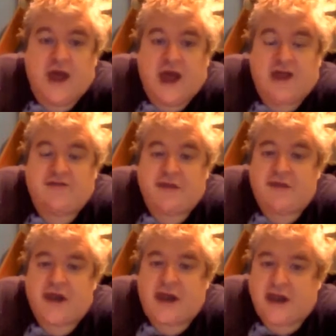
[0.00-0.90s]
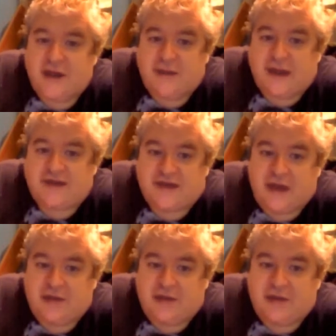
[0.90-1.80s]
I've never gotten any bad
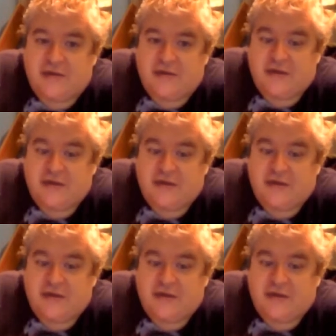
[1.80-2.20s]
sandwiches,